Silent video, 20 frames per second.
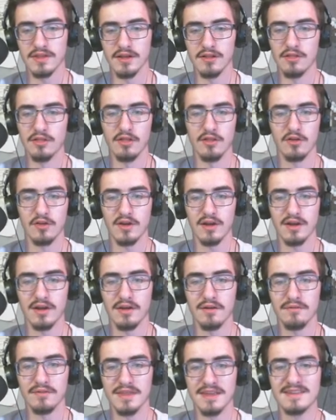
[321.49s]
The look
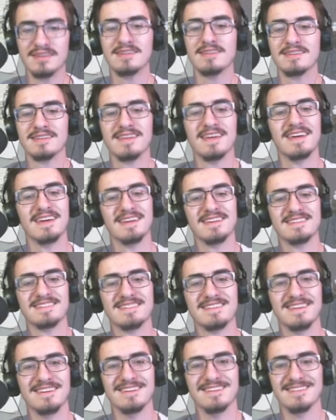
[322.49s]
of this
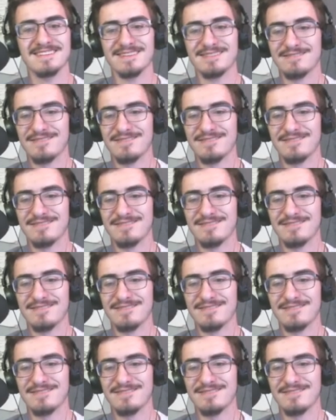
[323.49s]
seal's